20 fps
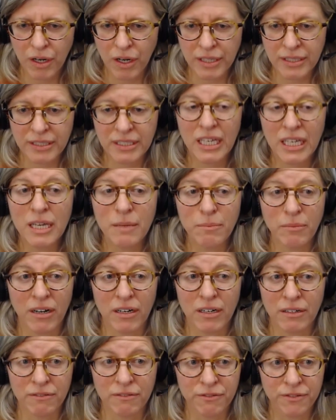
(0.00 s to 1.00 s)
a team
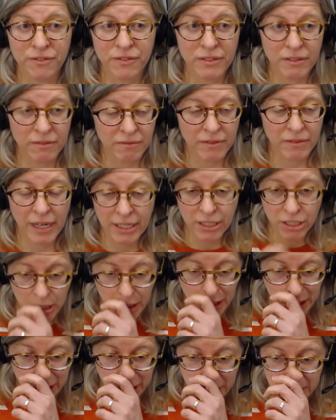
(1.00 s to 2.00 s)
of
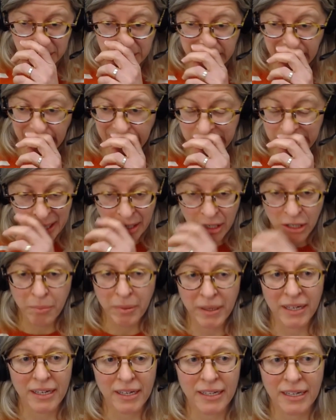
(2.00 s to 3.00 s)
engineers and
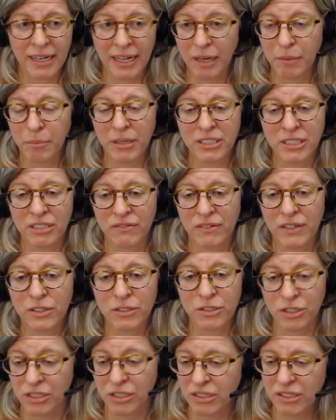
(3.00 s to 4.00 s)
Terrapin and a bunch of
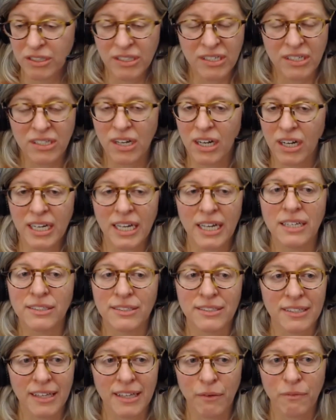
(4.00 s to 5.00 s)
others dug in
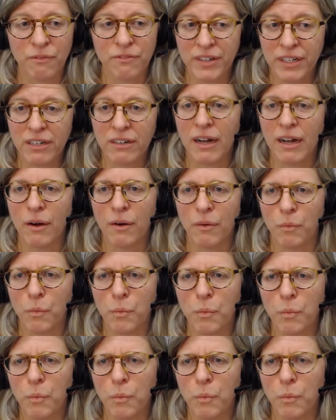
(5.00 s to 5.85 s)
to figure out